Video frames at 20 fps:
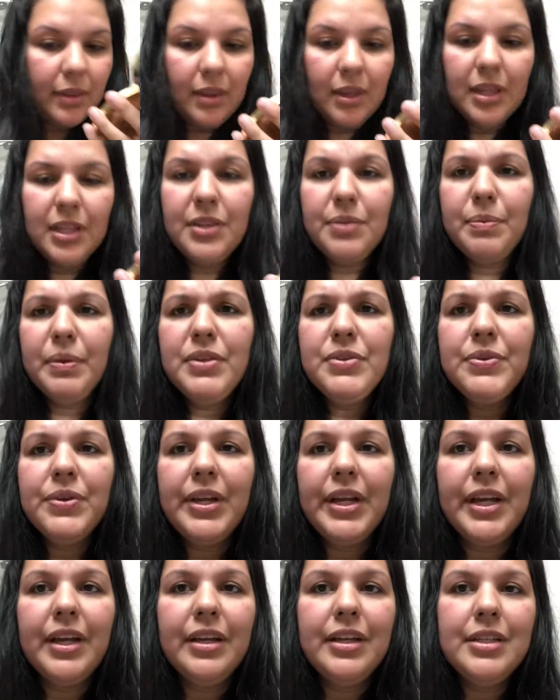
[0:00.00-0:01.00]
It smells really
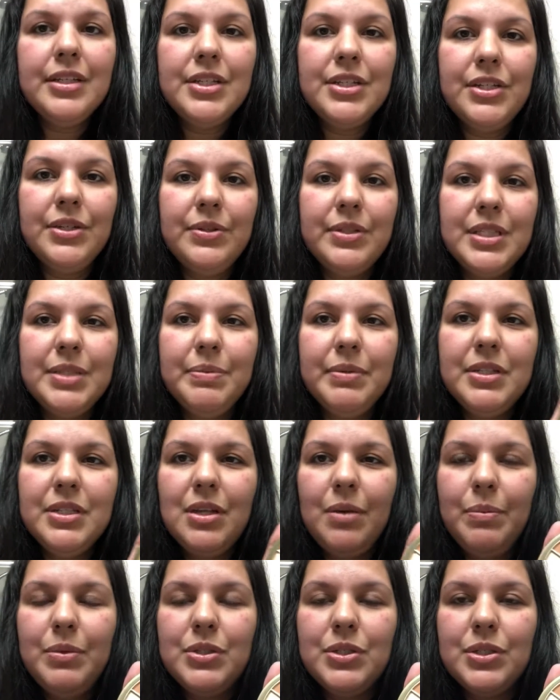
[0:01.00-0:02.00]
good too. It smells
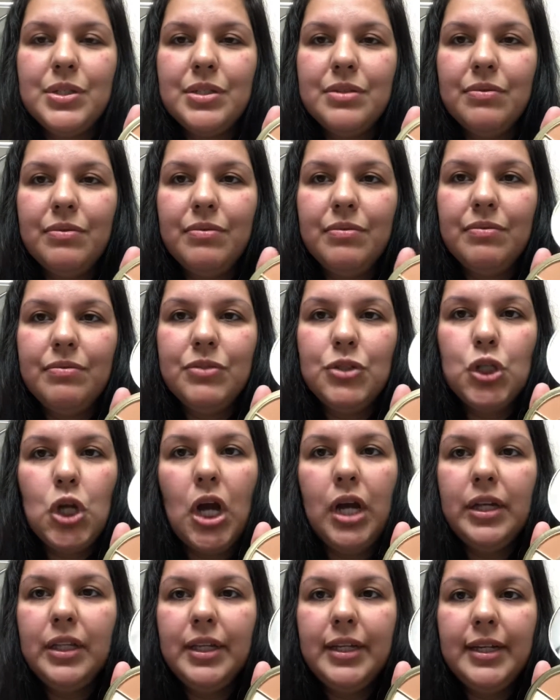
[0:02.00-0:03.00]
almost
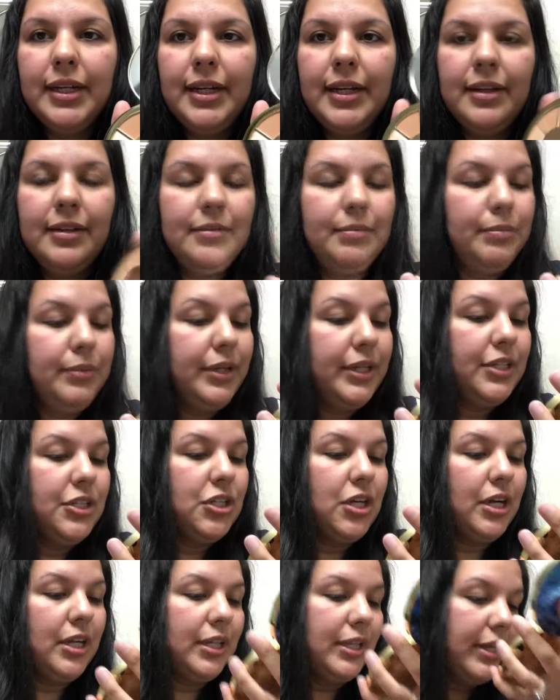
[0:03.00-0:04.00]
chocolatey, pretty
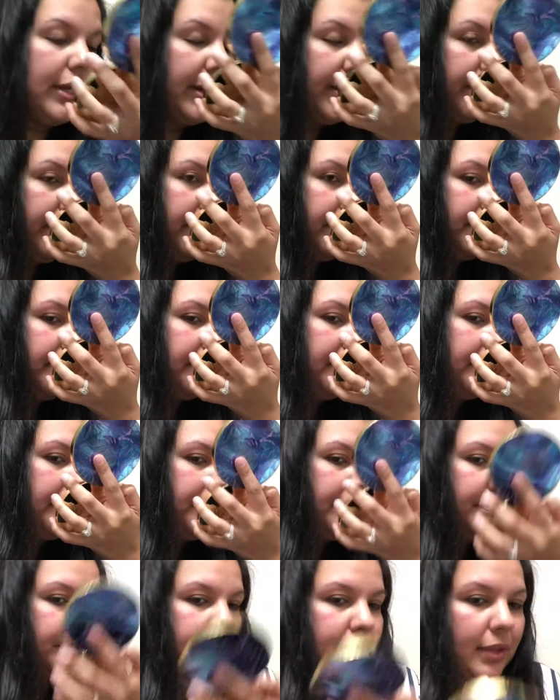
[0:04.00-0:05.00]
chocolatey.
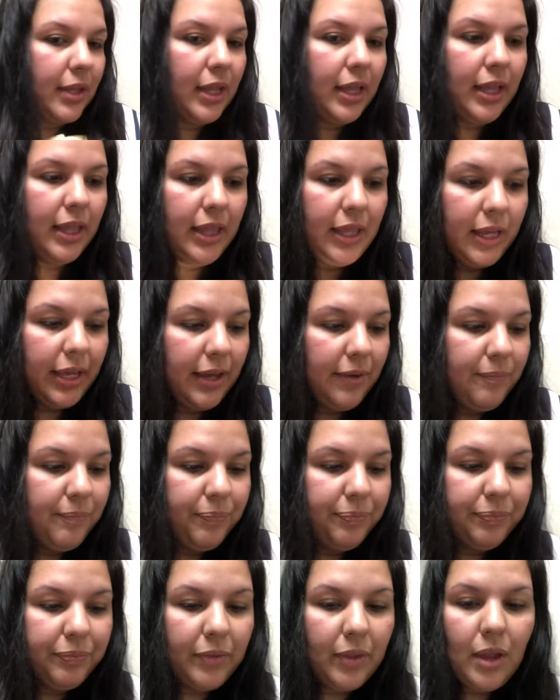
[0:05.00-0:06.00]
I like it.
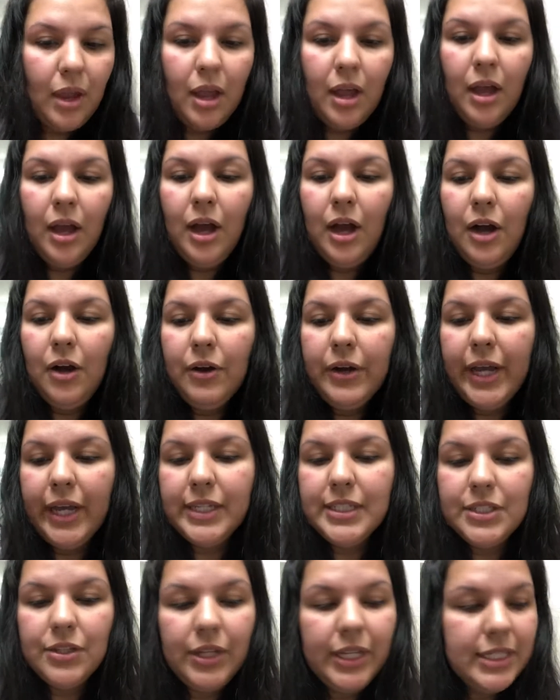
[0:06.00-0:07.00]
Okay,
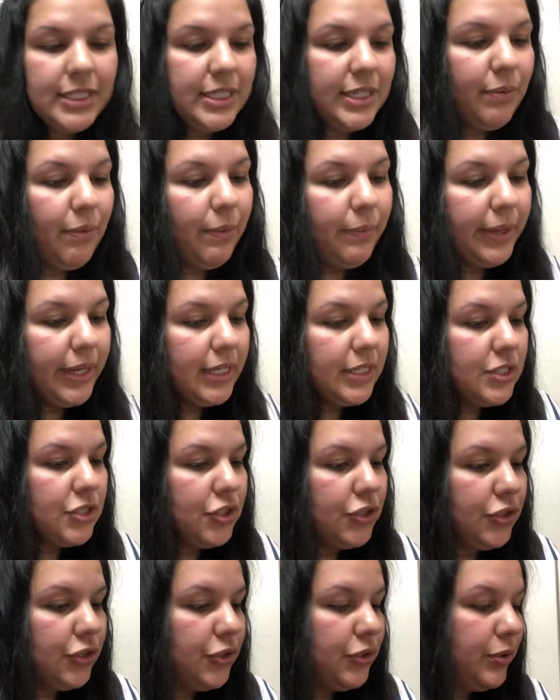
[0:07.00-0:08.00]
so let's see what we can
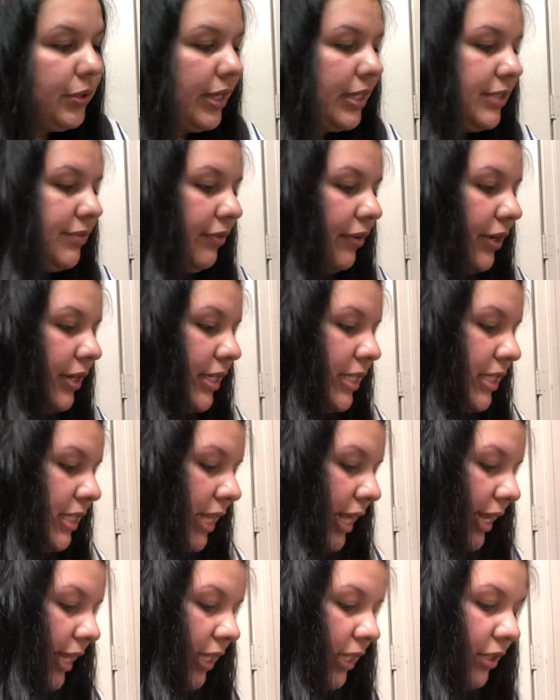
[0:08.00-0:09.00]
do as far as
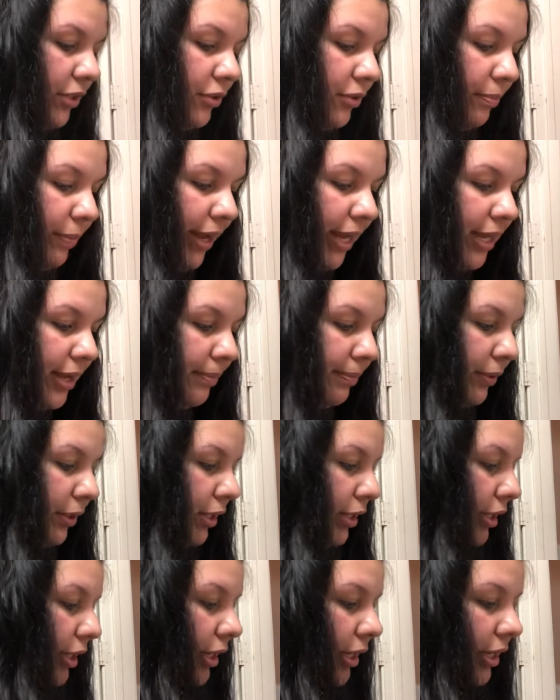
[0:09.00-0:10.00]
like a little makeup
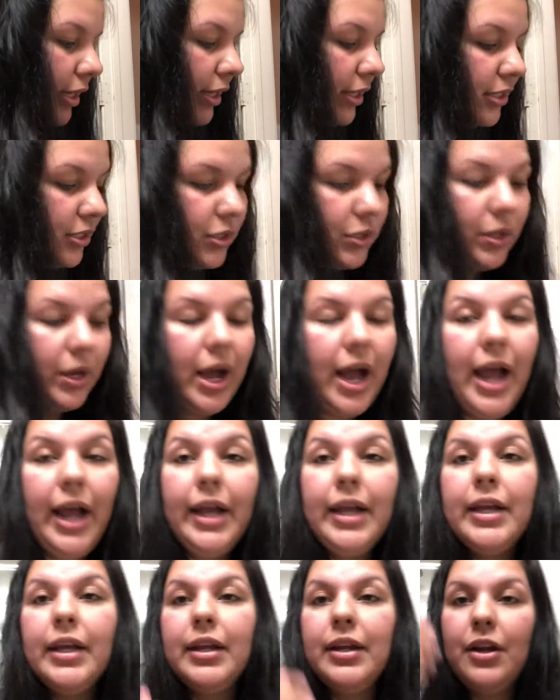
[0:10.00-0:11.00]
look, so I
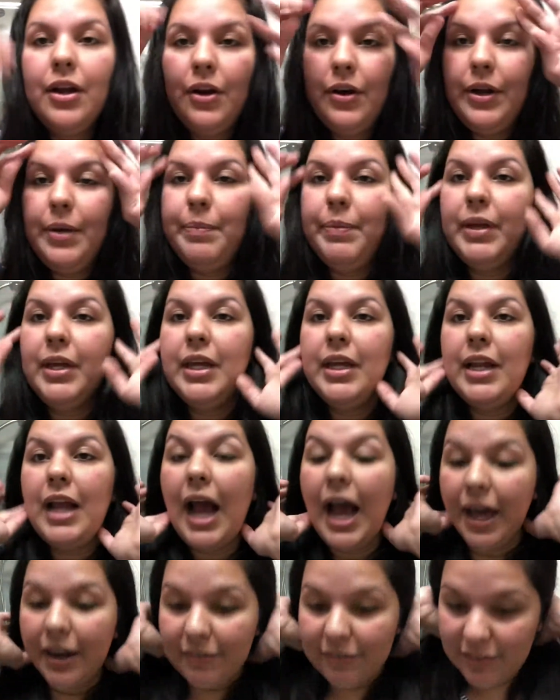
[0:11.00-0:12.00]
can hurry up and get
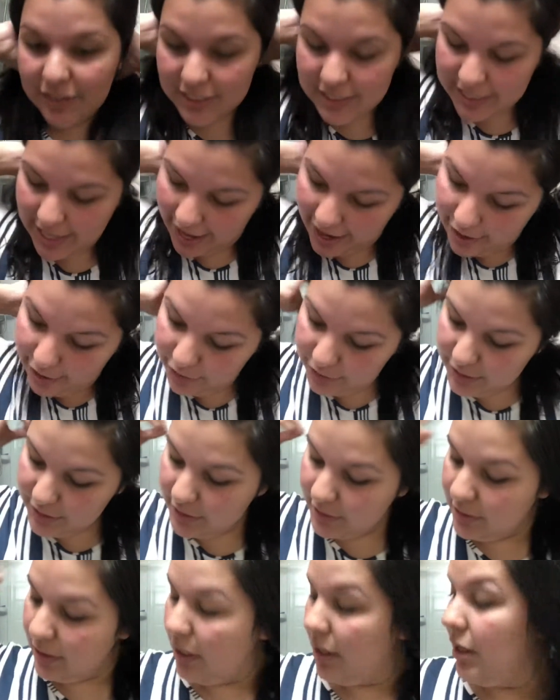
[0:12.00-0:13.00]
out of this house.